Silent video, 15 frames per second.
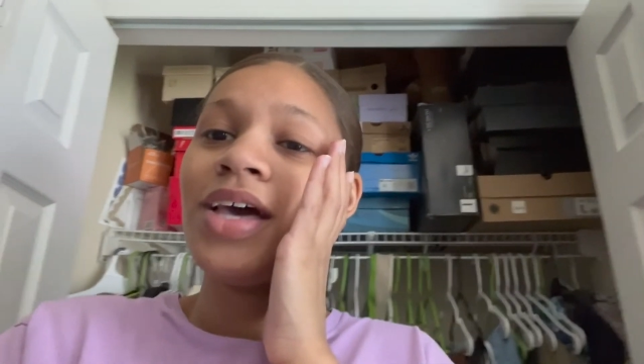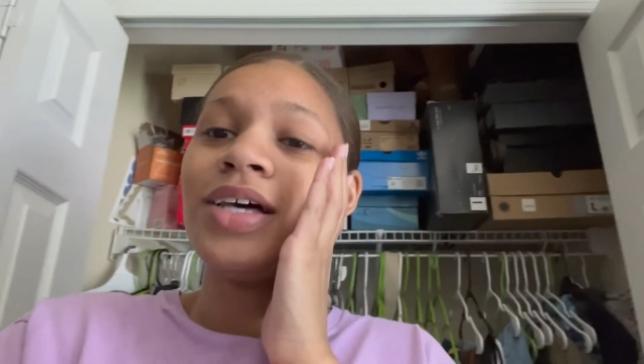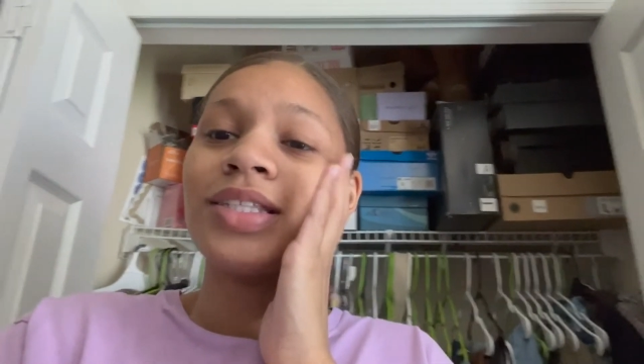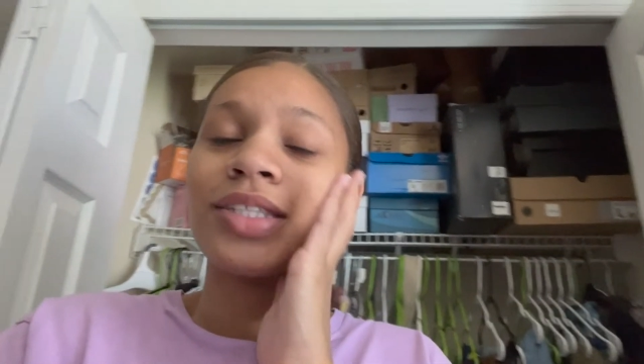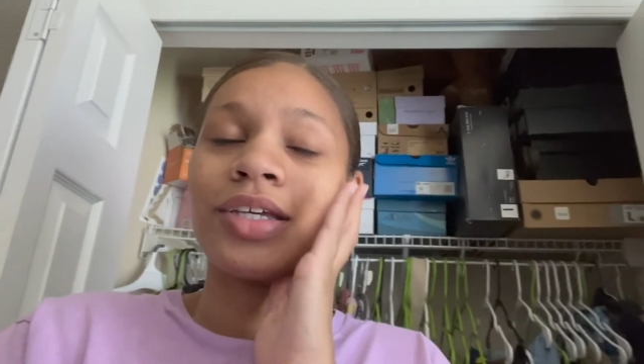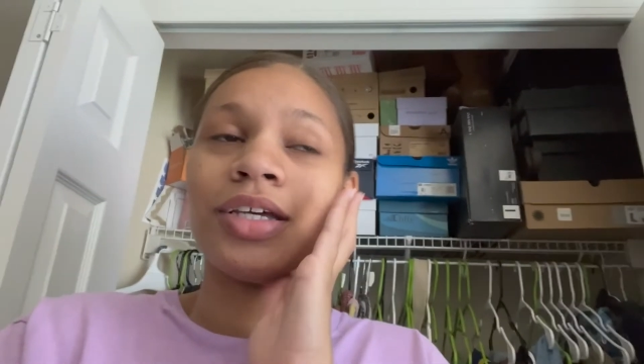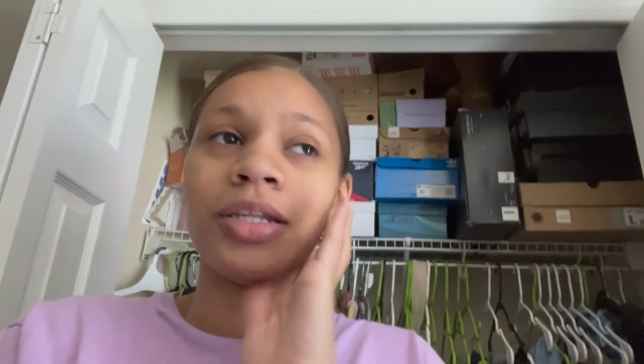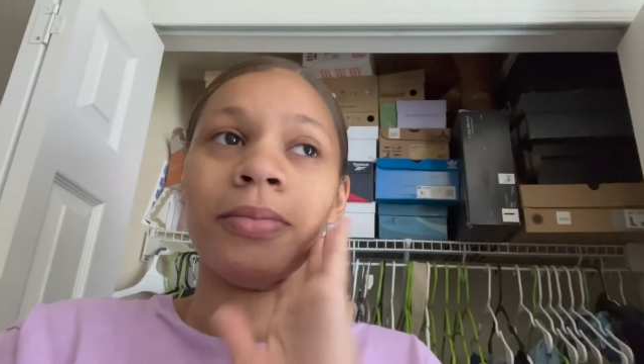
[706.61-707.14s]

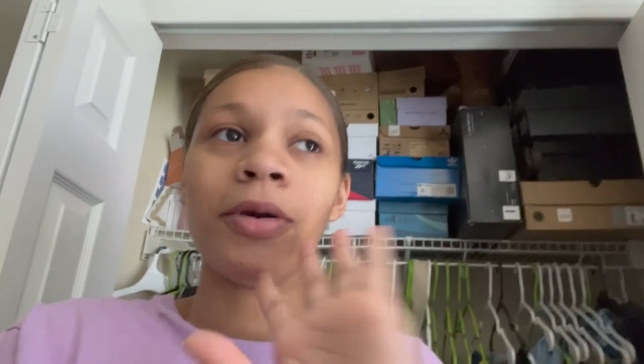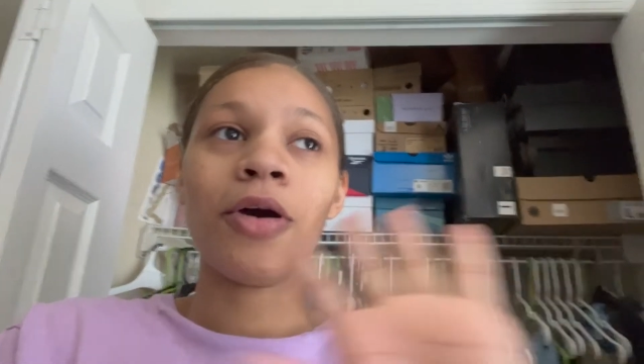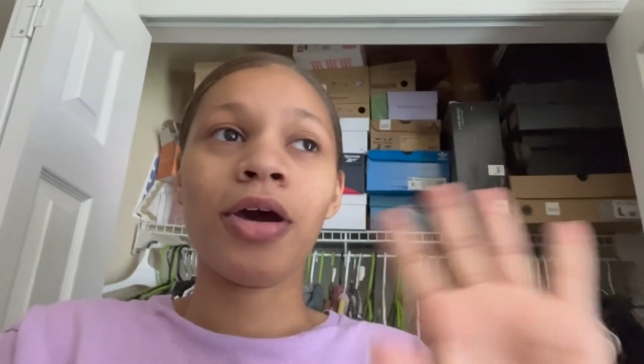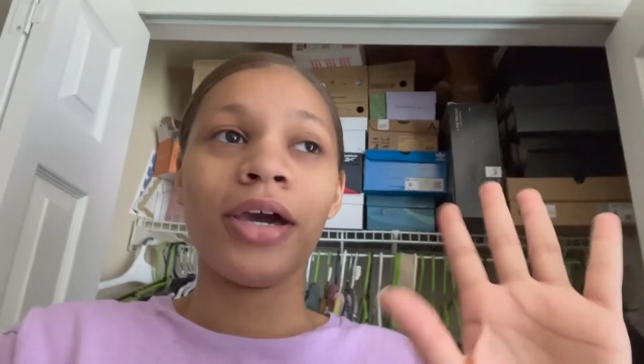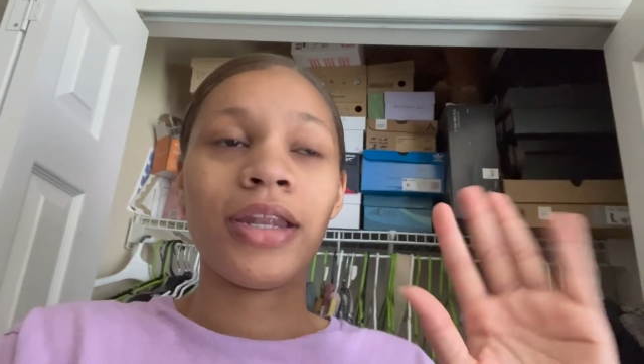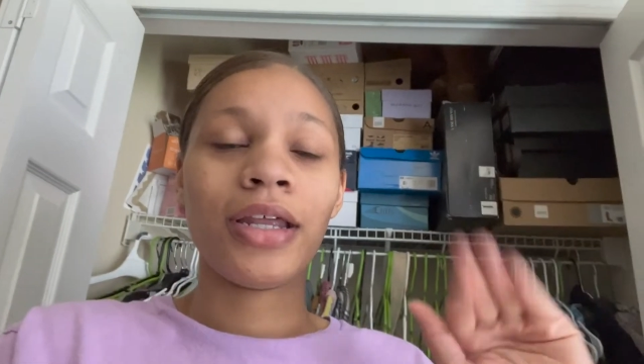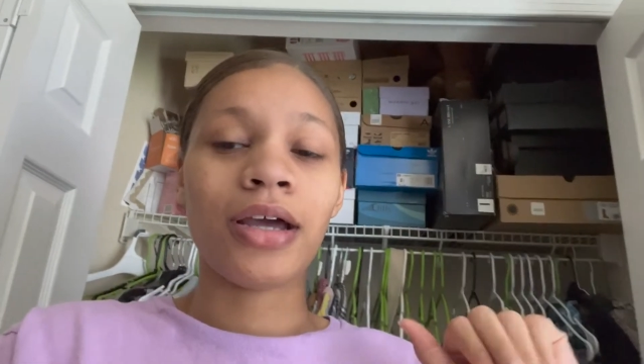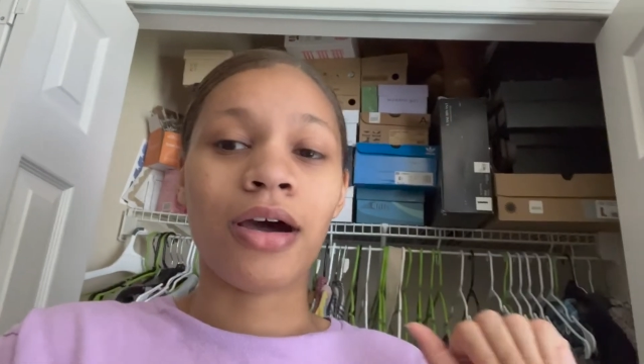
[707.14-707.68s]
So yeah, let me go
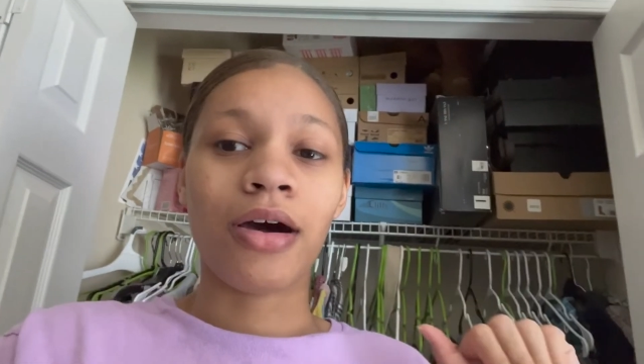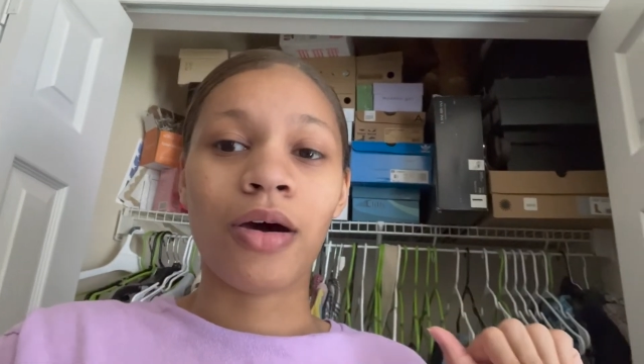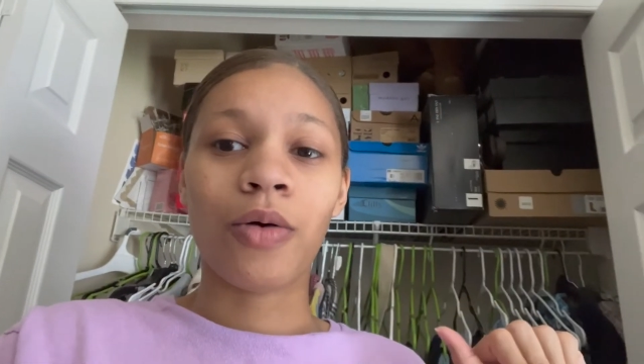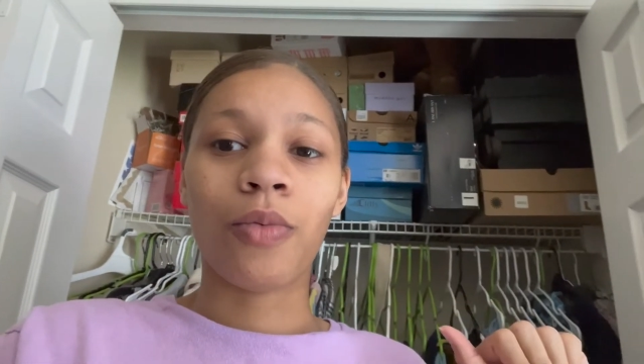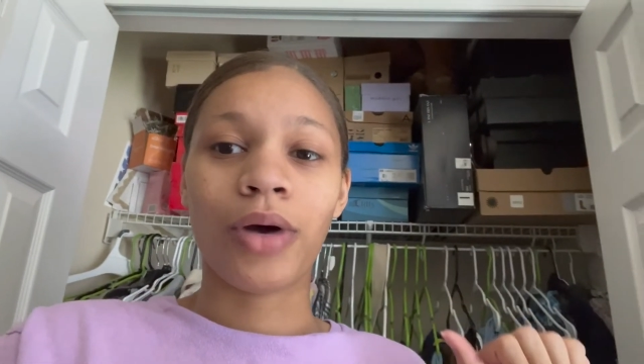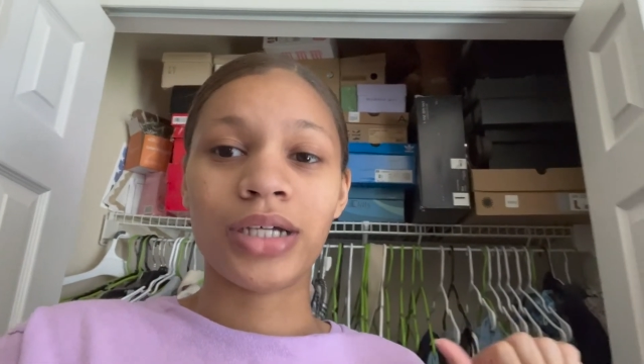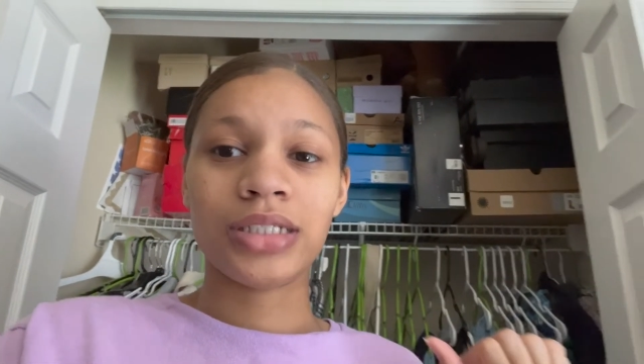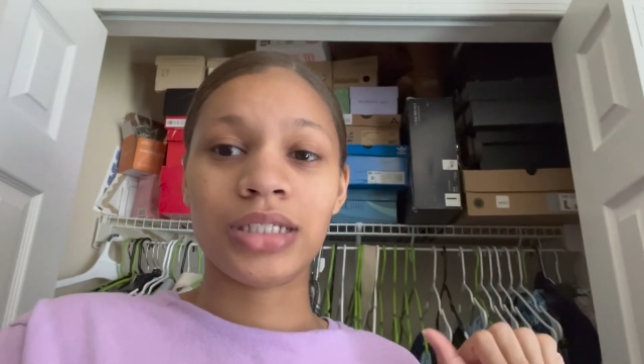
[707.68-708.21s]
ahead and
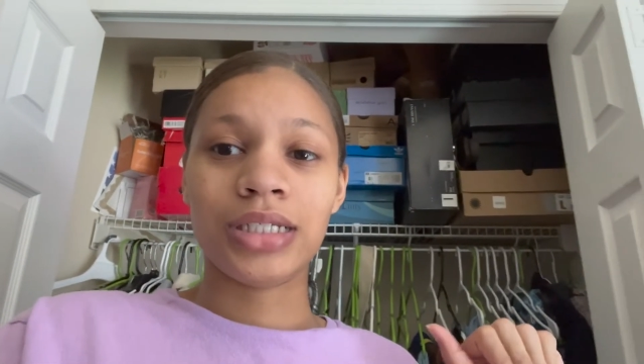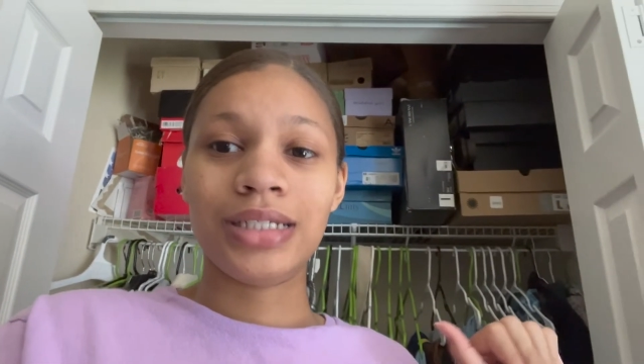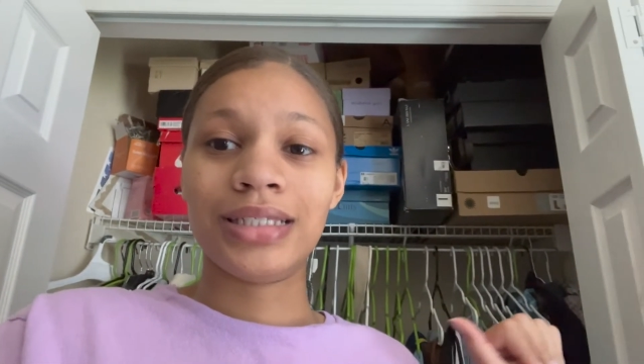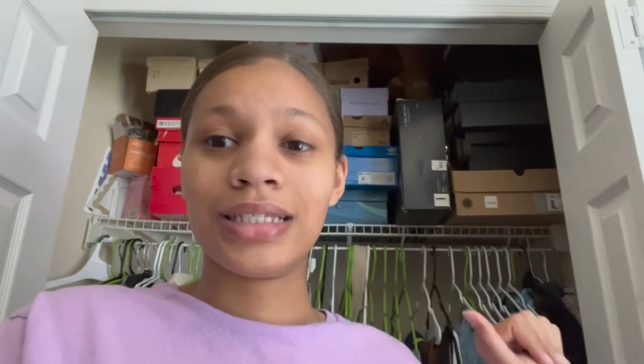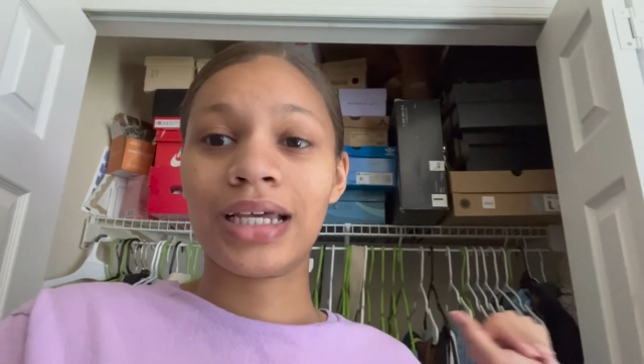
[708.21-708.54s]
wash these